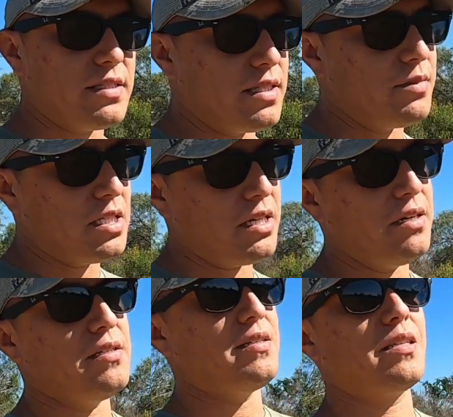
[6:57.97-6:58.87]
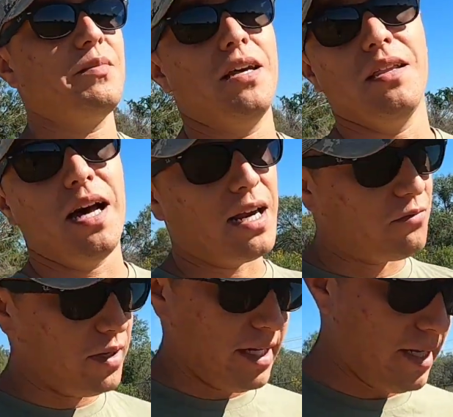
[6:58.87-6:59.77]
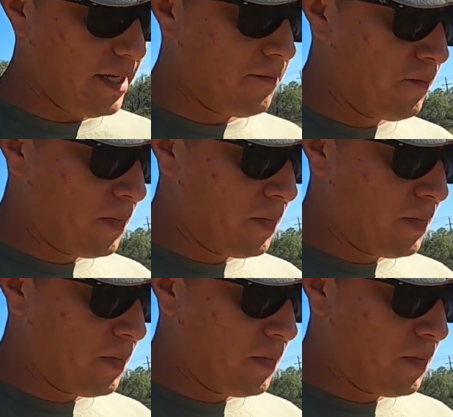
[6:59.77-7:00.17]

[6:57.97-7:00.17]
cemeteries. It's going to be a lot of weed eating.